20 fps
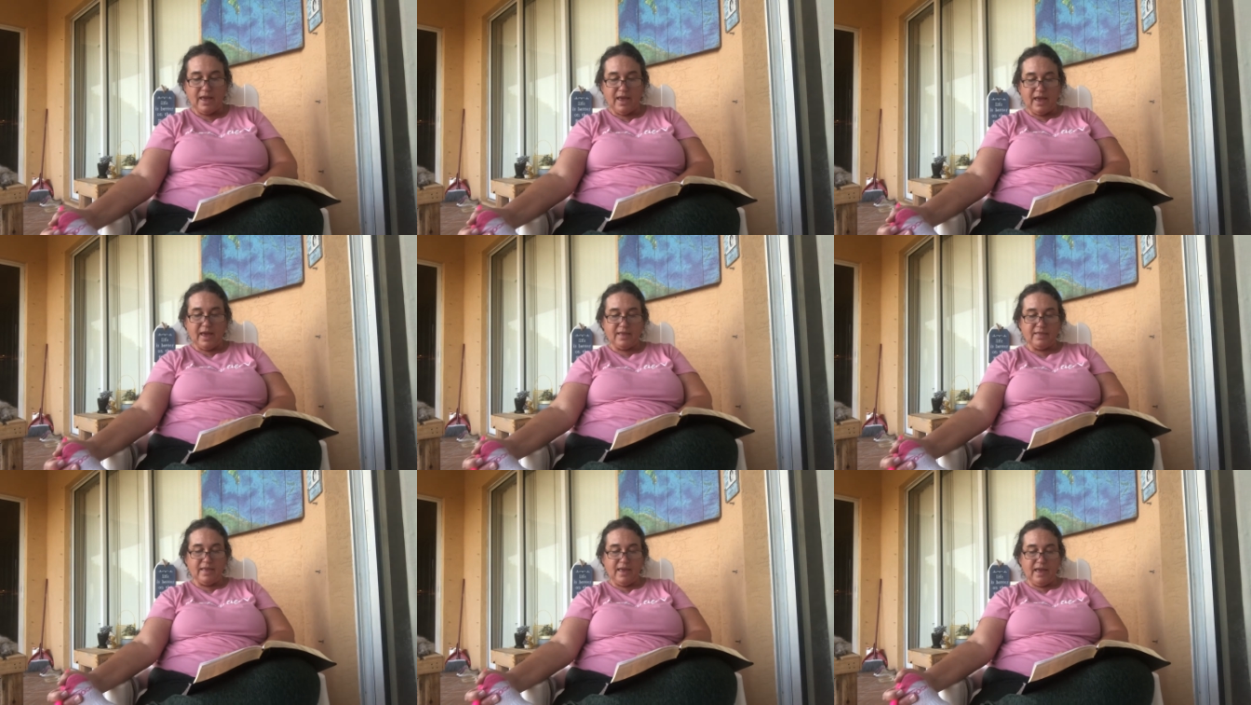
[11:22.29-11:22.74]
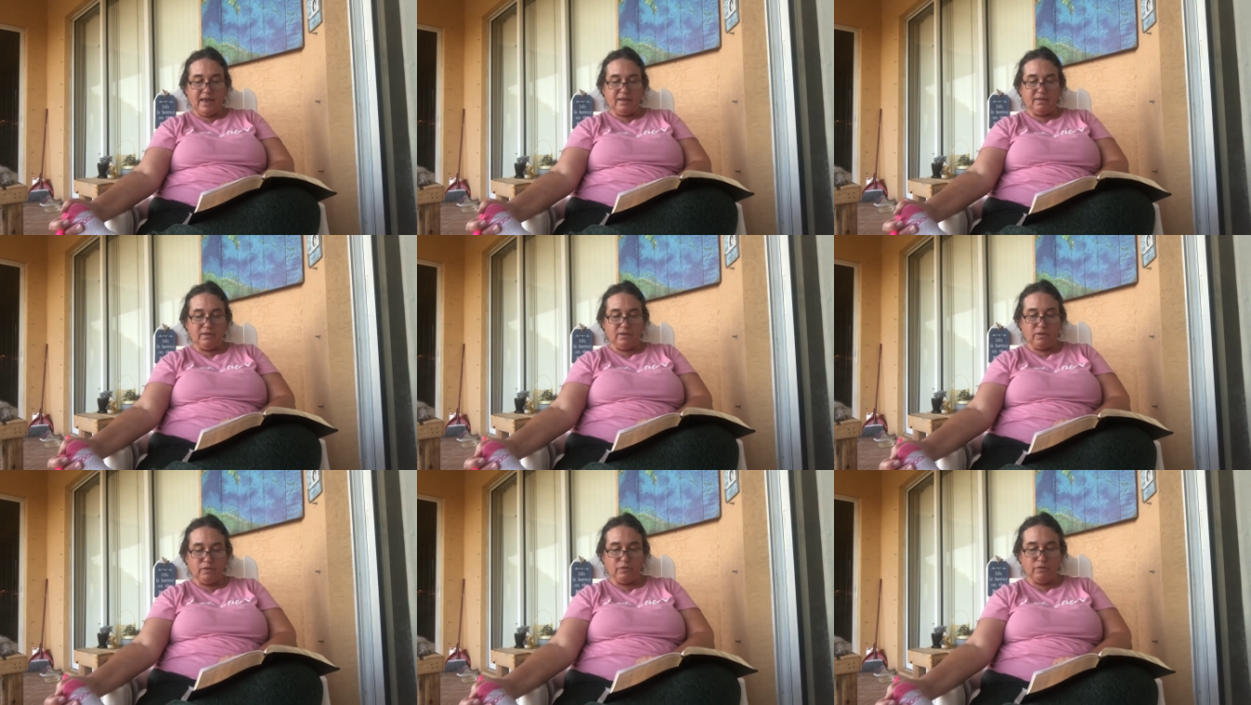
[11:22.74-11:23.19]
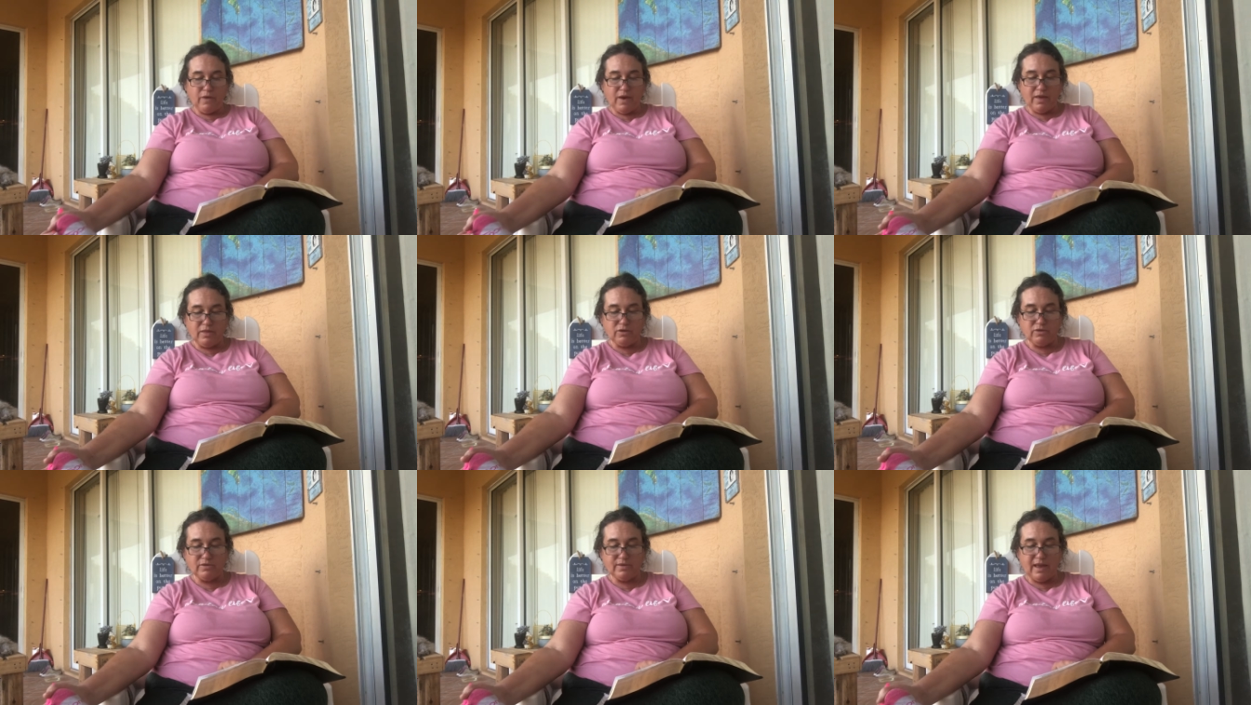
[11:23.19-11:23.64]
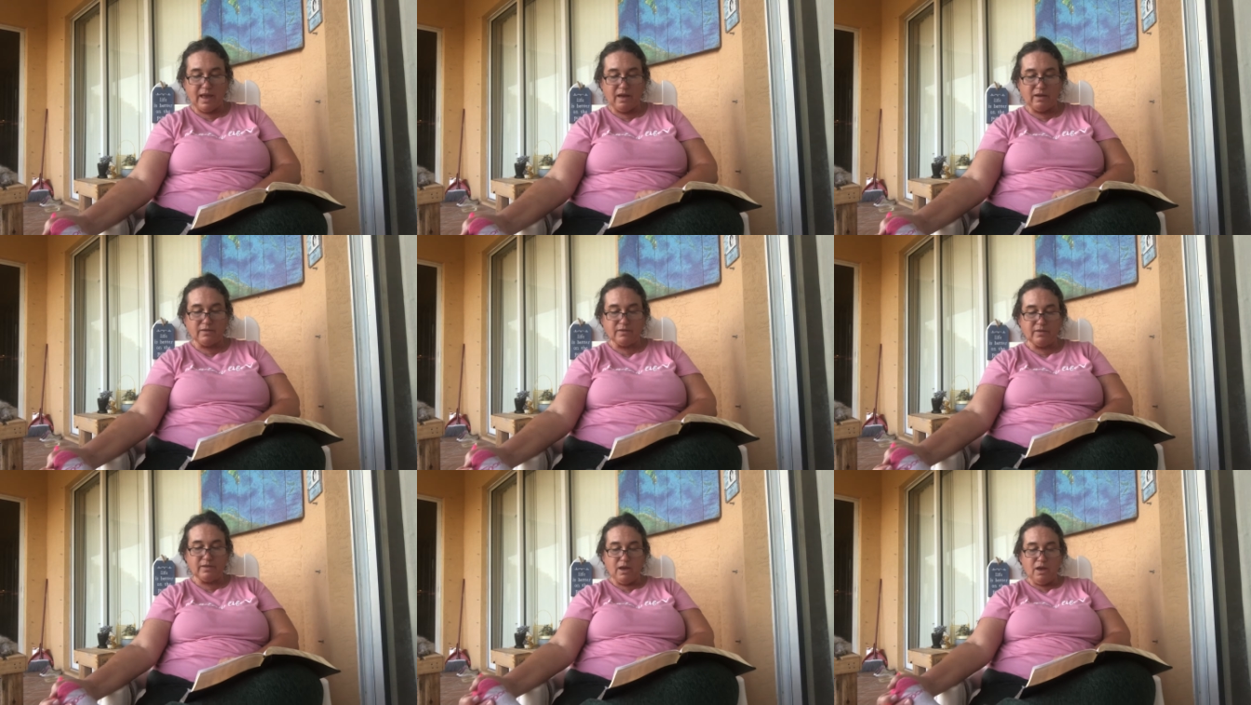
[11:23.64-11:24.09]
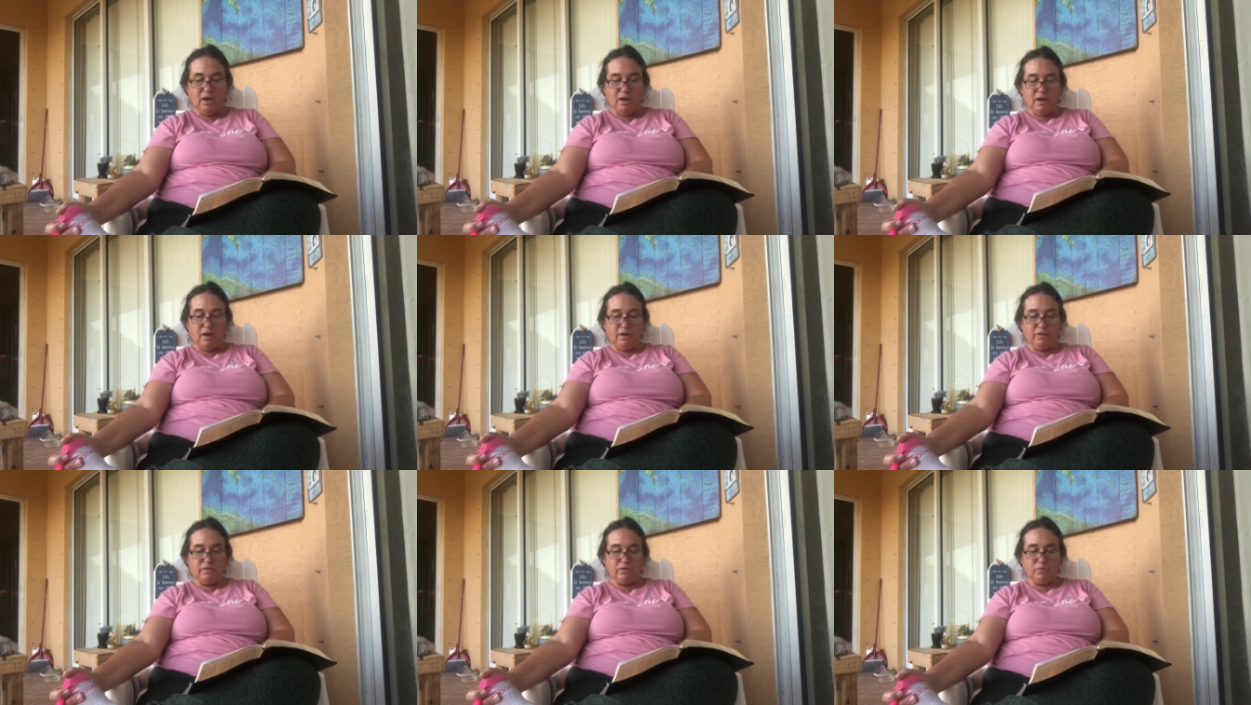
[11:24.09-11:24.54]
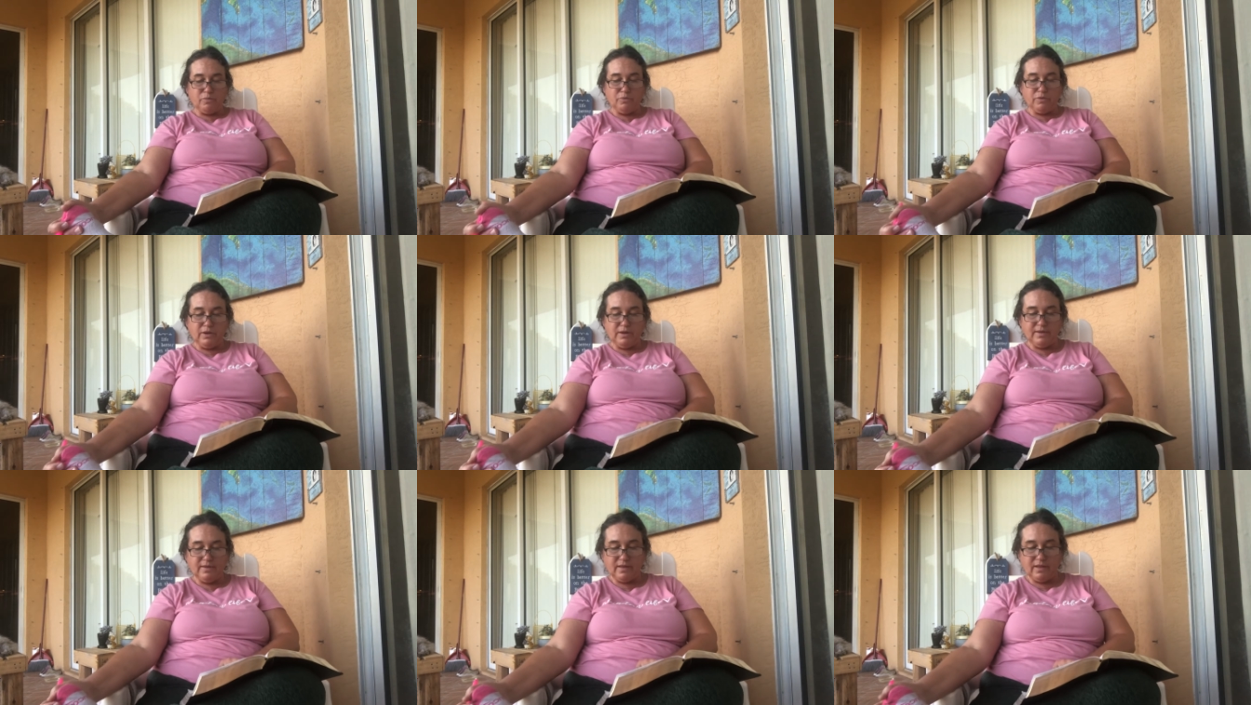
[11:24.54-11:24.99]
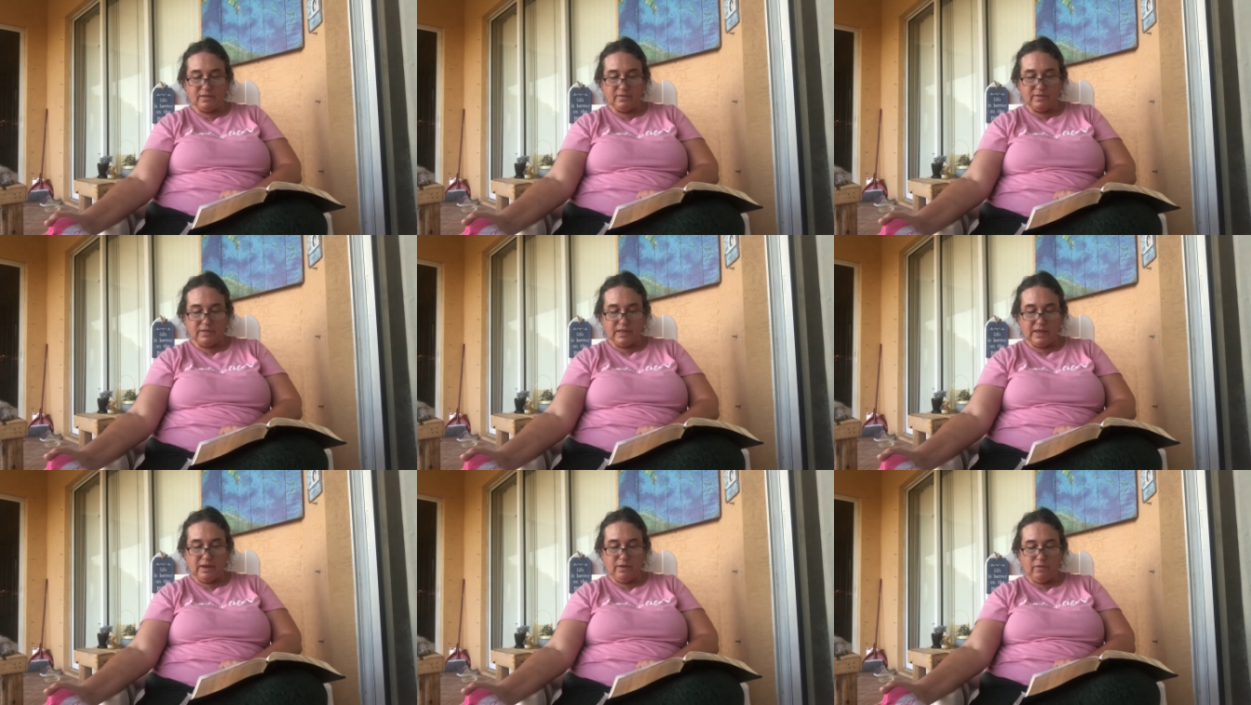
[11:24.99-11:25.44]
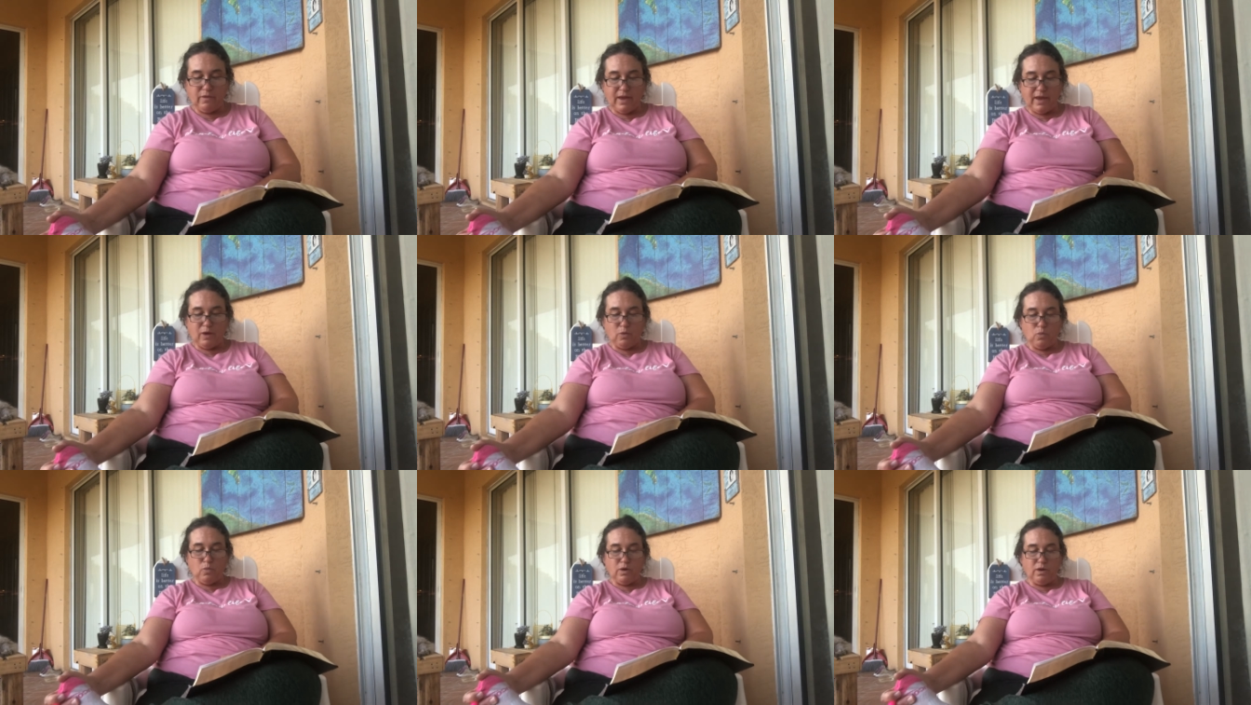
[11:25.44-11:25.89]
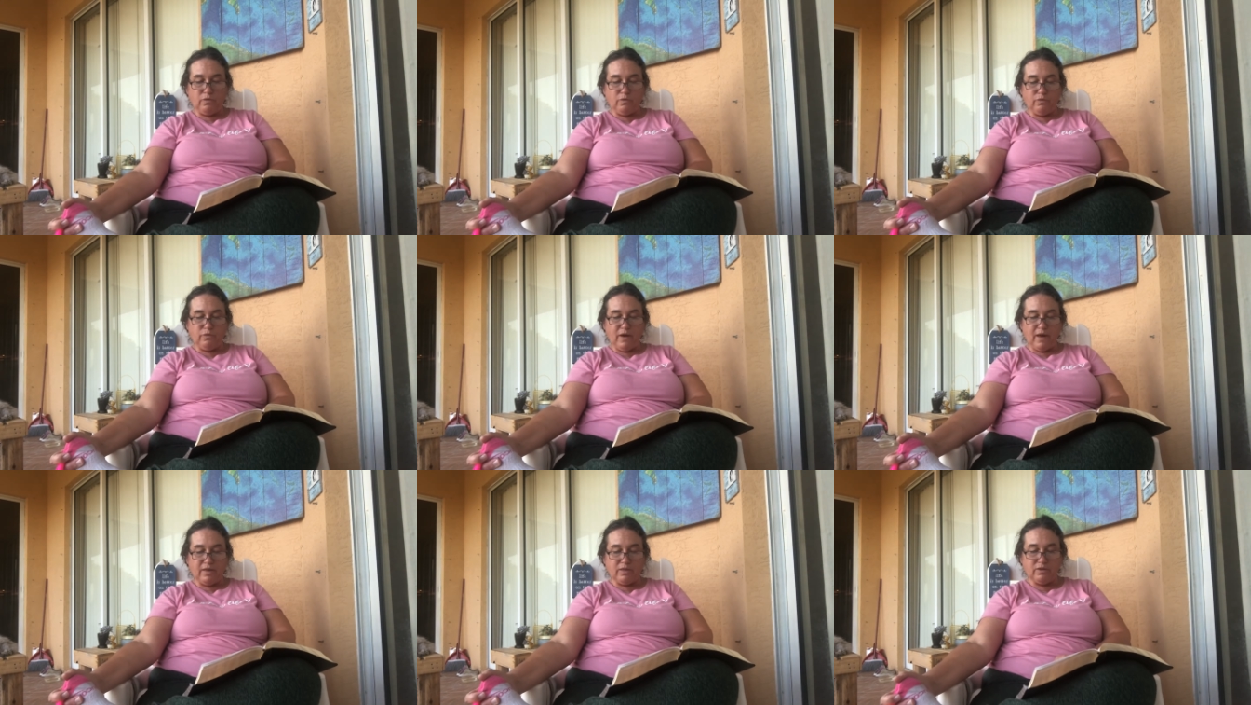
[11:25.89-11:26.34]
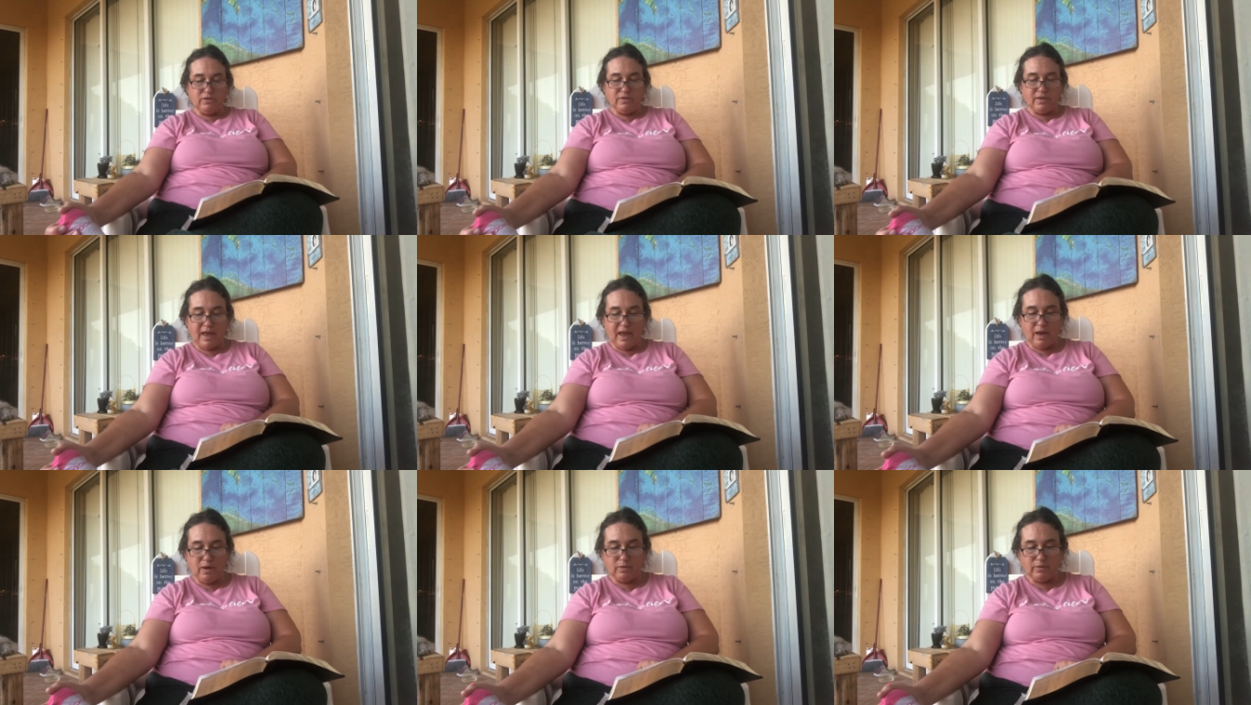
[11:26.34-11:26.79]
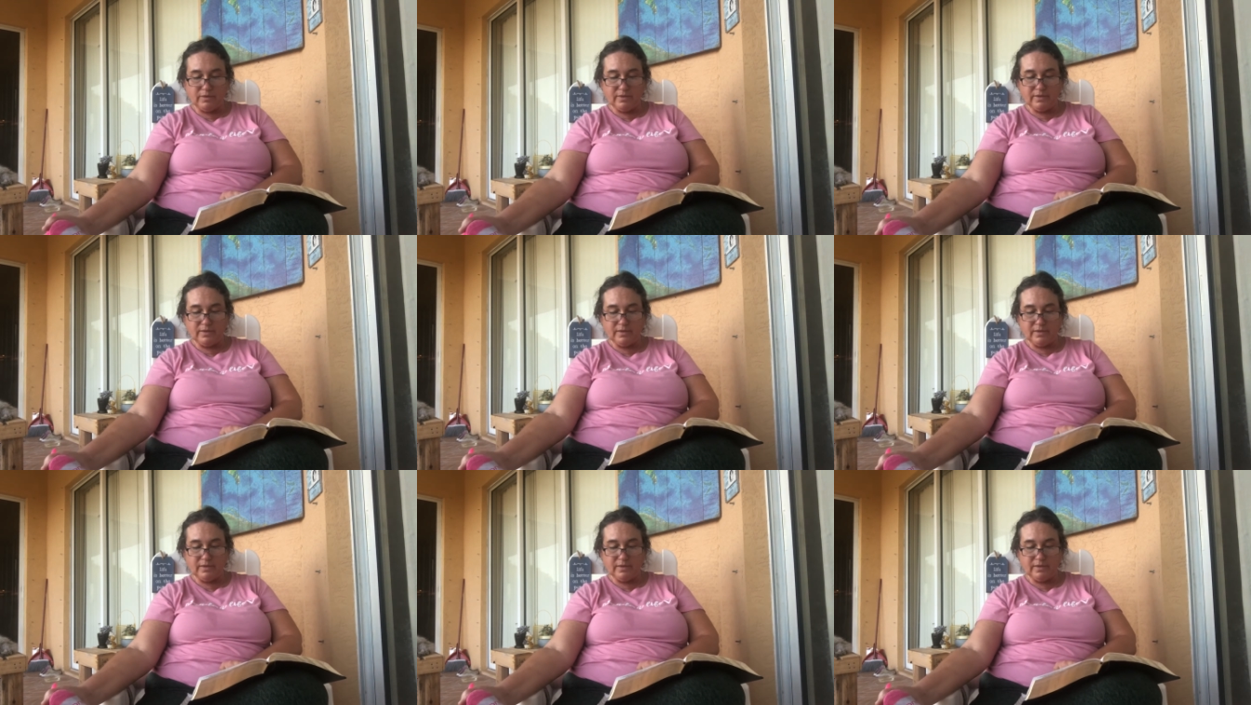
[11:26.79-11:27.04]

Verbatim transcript: and the heads of the father's house of the priest of Levite, one father's house